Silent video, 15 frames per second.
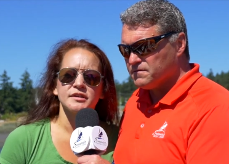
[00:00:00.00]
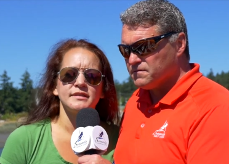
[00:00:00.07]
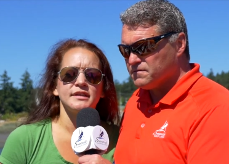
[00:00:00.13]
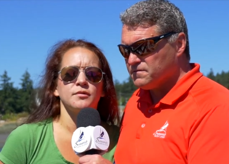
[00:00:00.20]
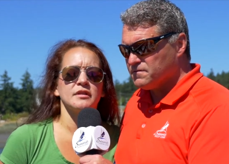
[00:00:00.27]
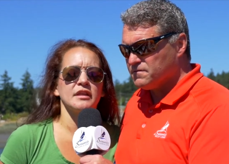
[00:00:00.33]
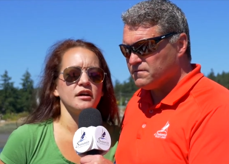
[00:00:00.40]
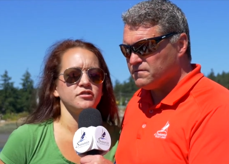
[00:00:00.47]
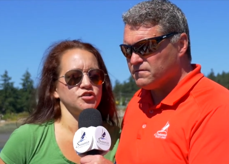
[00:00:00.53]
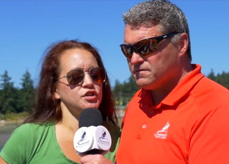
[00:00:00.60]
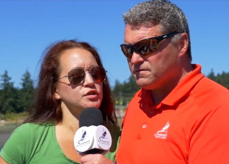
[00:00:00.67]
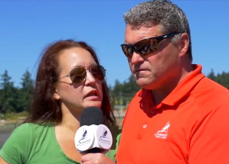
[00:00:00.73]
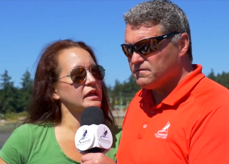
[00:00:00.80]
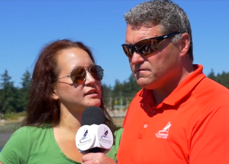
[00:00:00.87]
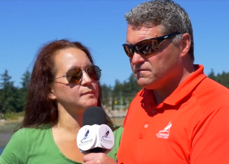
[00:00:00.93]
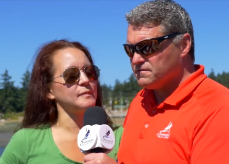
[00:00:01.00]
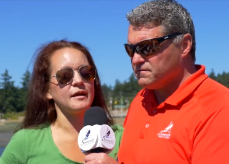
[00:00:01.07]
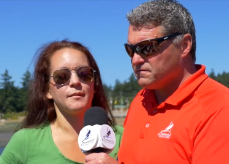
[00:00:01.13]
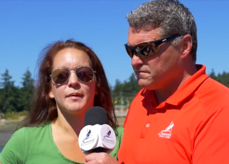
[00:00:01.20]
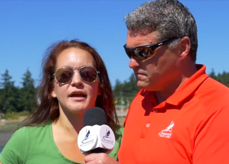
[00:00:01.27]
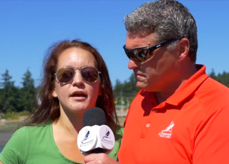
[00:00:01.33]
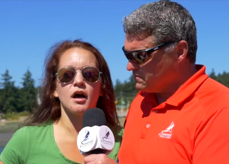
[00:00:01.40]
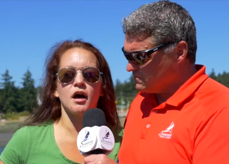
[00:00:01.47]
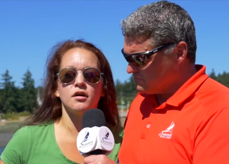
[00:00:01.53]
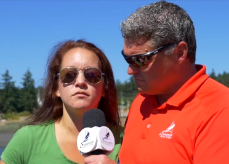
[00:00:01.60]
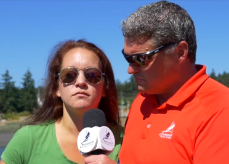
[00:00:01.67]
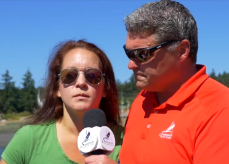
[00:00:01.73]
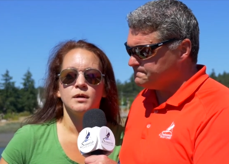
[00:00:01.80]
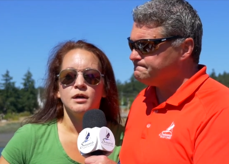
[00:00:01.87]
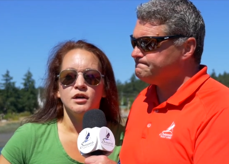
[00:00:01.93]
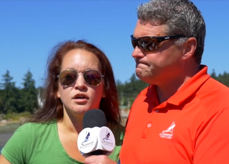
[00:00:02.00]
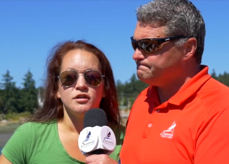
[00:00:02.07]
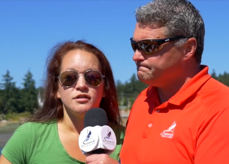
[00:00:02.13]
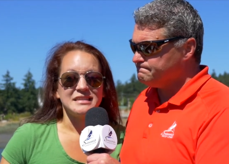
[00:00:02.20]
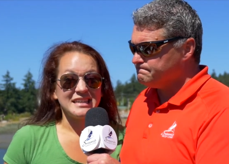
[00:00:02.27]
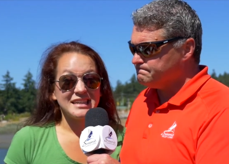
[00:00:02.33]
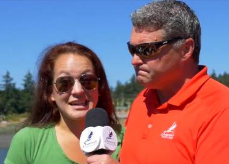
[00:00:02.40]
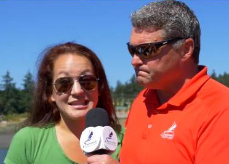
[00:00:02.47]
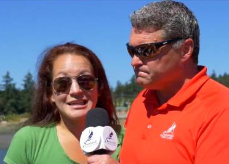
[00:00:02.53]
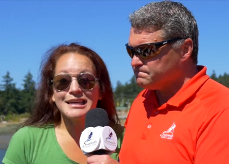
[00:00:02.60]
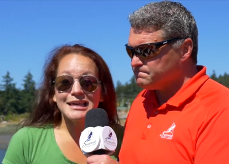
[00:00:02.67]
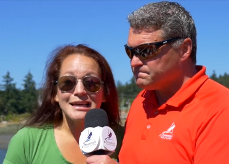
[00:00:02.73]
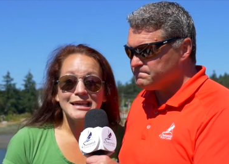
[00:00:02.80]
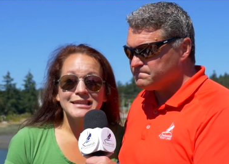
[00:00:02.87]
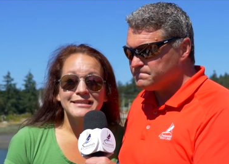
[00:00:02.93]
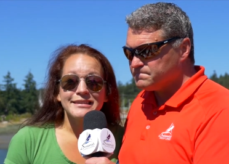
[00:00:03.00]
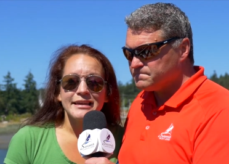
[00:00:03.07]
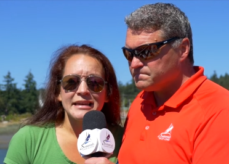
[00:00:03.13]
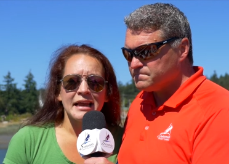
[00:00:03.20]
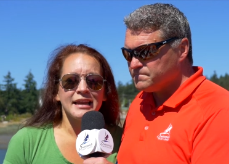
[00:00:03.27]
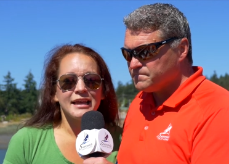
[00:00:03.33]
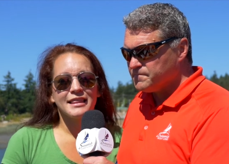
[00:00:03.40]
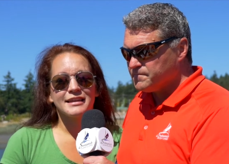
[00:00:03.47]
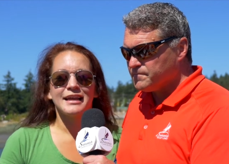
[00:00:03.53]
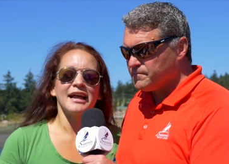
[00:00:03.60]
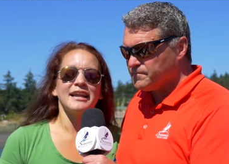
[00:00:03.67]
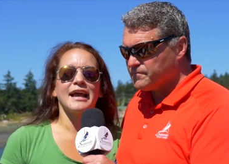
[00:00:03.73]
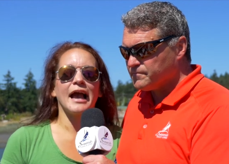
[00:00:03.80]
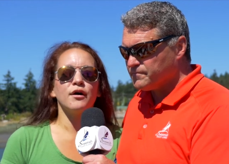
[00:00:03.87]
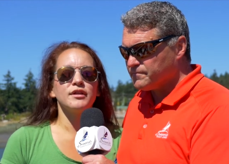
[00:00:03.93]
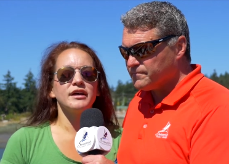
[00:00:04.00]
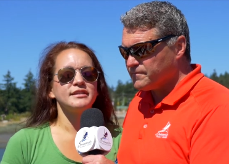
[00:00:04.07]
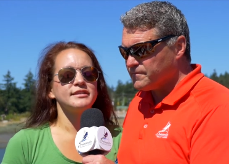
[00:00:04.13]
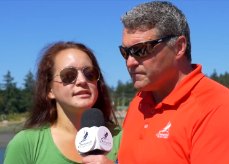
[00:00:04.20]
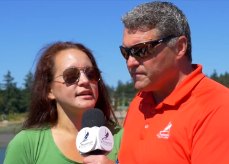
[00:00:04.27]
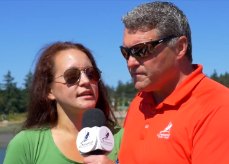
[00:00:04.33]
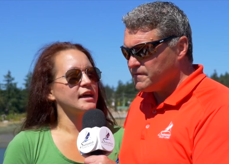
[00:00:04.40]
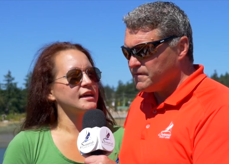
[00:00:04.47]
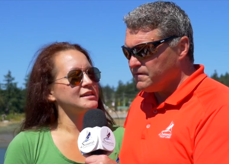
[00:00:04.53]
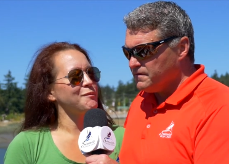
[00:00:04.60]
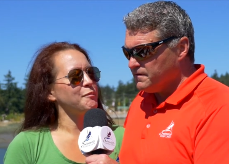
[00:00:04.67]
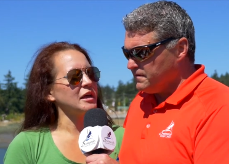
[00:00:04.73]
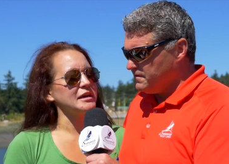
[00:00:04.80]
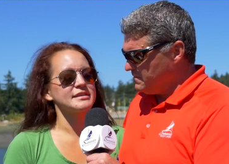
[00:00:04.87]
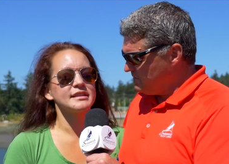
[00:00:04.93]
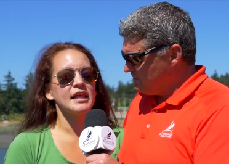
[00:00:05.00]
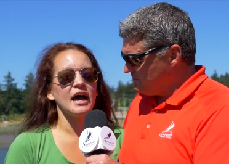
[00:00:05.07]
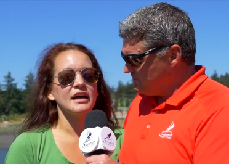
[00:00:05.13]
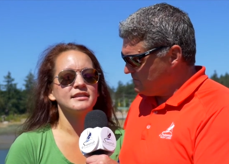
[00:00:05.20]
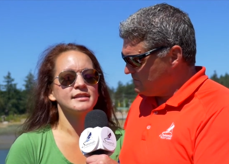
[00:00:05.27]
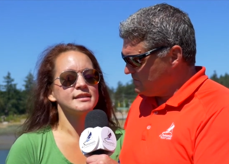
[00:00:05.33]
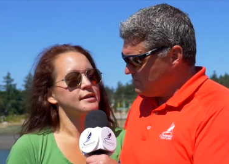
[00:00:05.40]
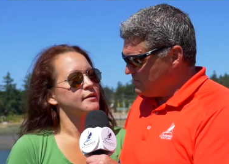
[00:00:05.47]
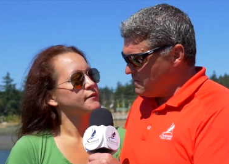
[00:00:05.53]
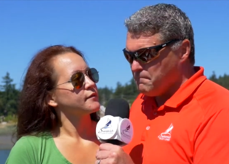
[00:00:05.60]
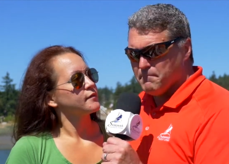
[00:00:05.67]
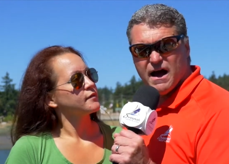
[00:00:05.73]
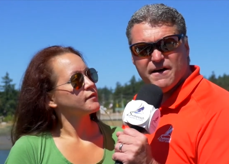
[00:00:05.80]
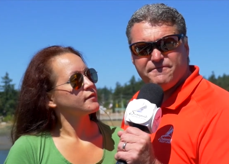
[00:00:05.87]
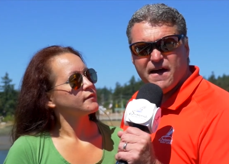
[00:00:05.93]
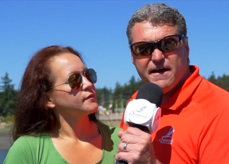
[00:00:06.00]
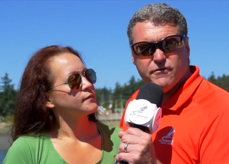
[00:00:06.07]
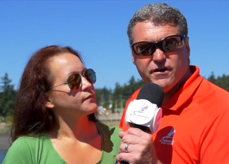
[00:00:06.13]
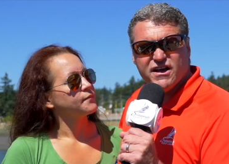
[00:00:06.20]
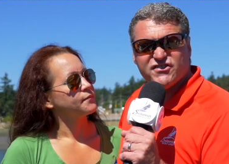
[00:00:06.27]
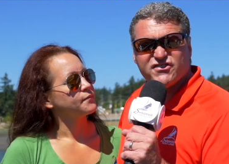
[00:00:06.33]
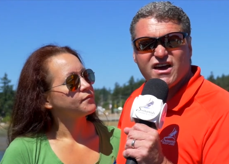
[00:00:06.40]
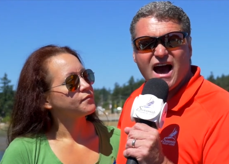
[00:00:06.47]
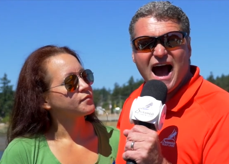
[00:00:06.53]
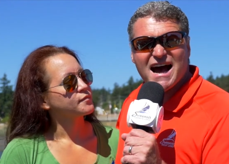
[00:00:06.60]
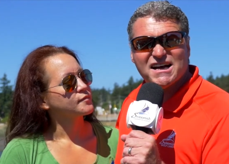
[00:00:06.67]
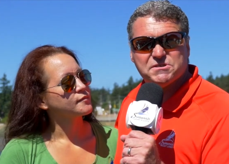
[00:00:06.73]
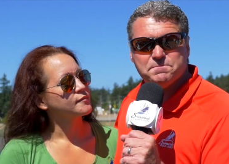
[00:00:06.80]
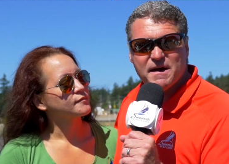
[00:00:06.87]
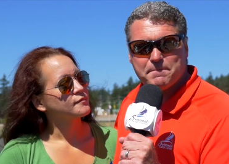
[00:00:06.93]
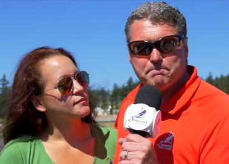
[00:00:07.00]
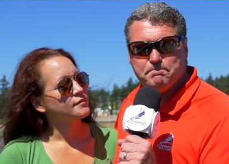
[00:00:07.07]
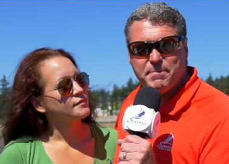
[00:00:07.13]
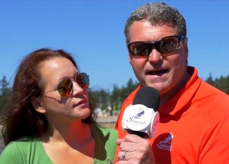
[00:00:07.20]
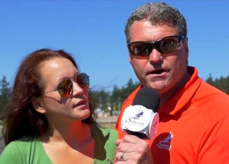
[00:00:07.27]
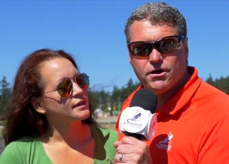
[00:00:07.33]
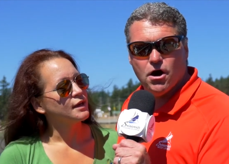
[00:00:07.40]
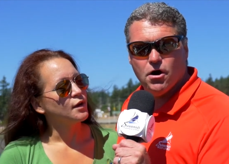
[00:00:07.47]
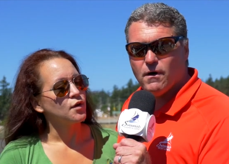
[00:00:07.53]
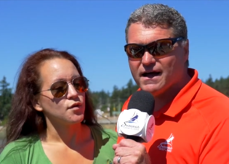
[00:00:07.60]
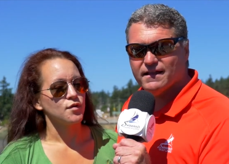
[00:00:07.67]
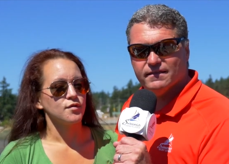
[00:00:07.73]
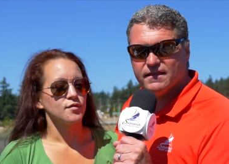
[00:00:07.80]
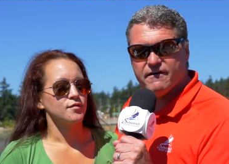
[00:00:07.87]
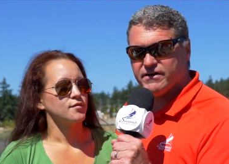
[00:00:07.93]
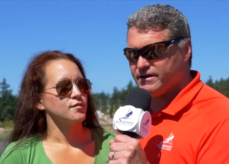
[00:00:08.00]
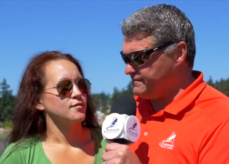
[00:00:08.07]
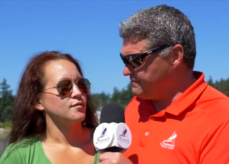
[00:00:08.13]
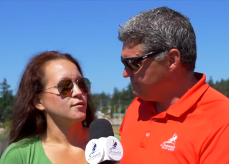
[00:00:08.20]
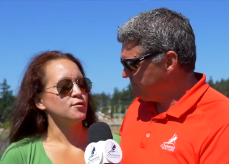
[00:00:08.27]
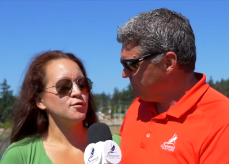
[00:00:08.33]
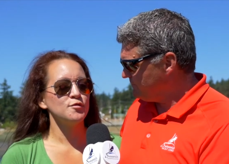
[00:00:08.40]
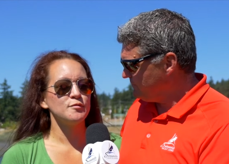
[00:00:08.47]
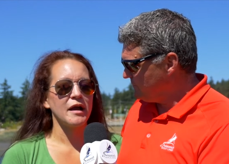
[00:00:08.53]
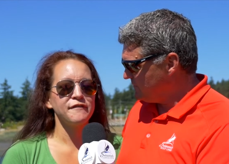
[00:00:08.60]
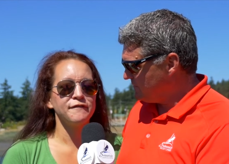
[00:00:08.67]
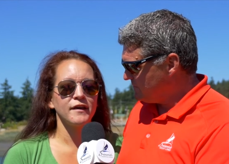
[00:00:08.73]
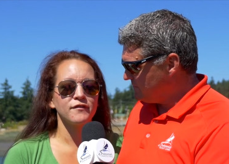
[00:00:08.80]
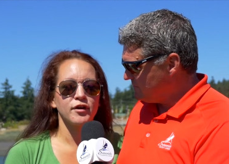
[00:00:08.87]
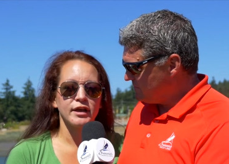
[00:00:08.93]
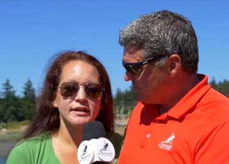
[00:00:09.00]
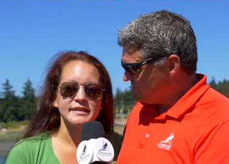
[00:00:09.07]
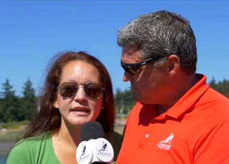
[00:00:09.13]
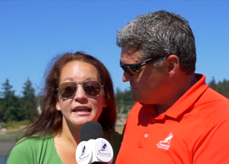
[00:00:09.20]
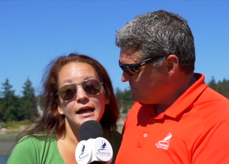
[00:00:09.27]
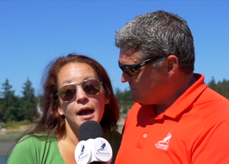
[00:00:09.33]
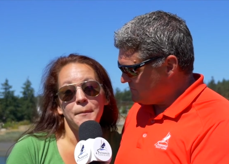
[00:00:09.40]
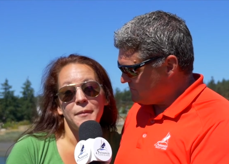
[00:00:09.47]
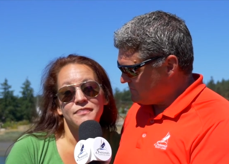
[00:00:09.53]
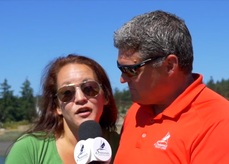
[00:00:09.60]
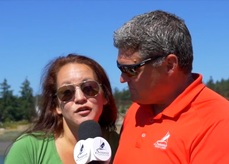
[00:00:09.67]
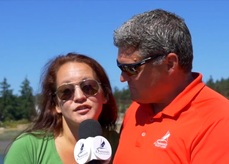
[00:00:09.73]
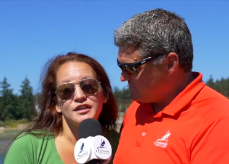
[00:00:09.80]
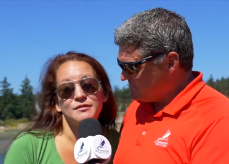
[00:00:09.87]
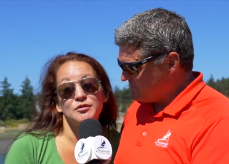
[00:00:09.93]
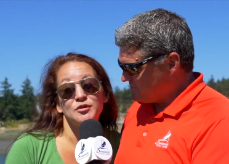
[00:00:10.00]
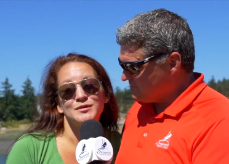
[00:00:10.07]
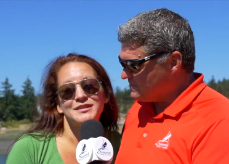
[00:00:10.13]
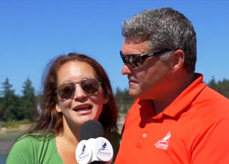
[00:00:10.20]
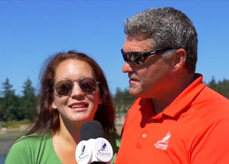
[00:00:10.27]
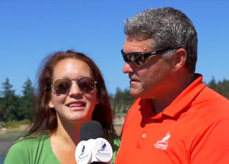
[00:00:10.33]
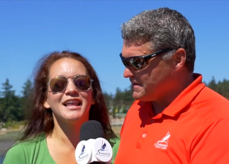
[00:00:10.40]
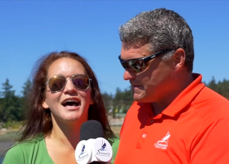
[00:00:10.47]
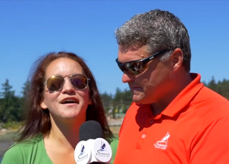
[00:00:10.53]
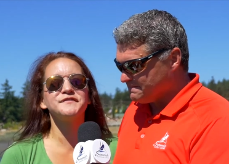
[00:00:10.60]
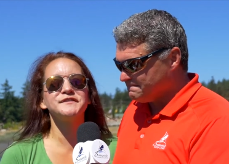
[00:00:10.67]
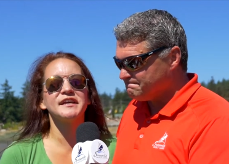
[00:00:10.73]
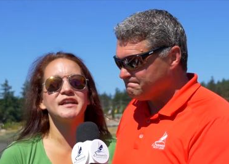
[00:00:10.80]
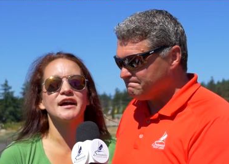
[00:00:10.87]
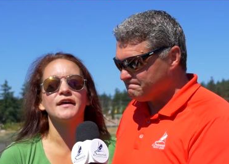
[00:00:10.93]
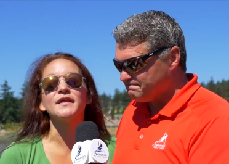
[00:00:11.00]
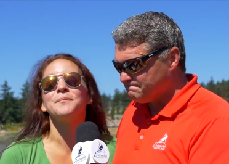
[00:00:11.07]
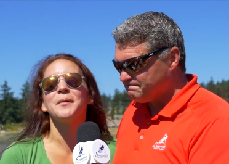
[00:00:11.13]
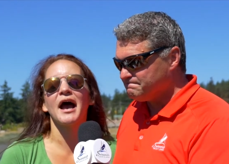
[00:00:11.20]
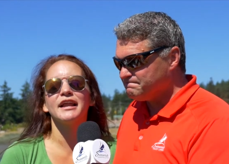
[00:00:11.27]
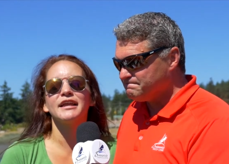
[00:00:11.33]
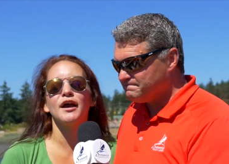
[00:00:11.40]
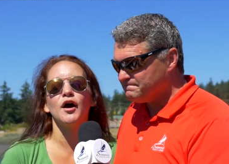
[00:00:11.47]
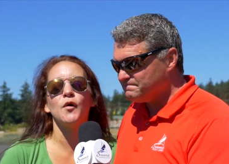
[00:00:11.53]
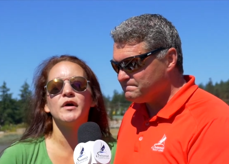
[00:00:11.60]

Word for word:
Speaker 1: Casino and Lodge? Do you like to play bingo? Do you like to eat in any of the dining outlets? Do you like to play slots?
Speaker 2: My favorite is Cosmic Bingo. I love it.
Speaker 1: Ooh, my favorite is eating up in 13 moons. I love sitting on the patio